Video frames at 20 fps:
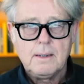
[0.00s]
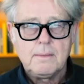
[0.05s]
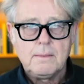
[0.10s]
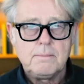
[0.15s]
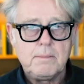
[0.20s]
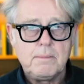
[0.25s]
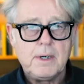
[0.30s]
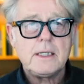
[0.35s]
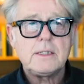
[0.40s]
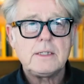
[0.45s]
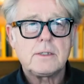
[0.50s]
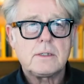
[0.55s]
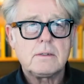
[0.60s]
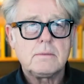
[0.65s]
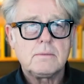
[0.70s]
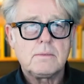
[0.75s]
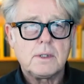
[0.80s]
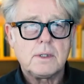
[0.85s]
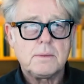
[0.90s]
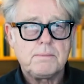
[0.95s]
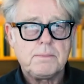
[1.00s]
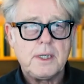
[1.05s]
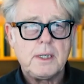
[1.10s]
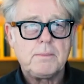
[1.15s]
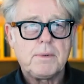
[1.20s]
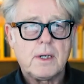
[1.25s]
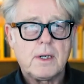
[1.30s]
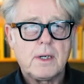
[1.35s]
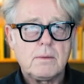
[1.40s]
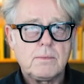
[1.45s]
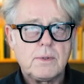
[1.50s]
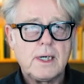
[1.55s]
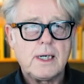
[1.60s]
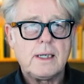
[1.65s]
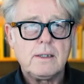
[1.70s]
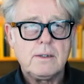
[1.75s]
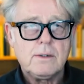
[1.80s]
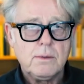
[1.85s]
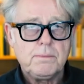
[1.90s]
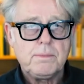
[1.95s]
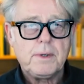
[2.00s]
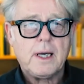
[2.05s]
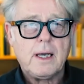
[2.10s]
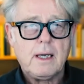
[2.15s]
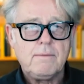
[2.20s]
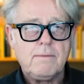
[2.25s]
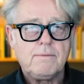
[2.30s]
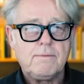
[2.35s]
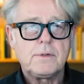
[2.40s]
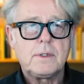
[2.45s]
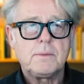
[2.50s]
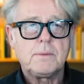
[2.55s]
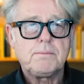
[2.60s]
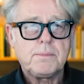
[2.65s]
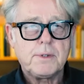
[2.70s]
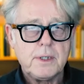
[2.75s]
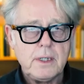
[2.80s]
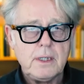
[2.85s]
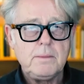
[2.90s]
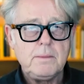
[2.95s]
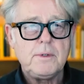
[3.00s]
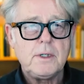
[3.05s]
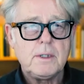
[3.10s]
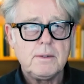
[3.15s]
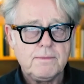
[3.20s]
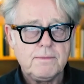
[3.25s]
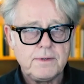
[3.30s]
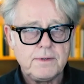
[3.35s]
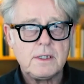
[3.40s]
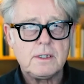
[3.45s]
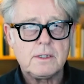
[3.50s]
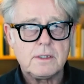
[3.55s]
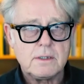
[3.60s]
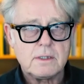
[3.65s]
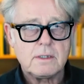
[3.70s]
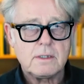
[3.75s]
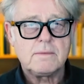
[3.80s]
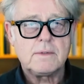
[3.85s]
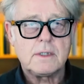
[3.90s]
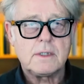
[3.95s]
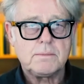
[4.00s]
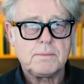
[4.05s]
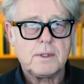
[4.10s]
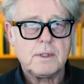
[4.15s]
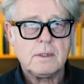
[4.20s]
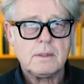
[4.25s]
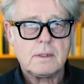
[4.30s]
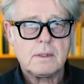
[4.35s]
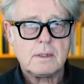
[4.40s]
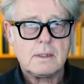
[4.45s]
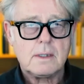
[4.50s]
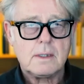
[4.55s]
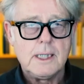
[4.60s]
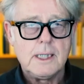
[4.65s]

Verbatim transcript: measure what people are willing to pay for the premium features of this product.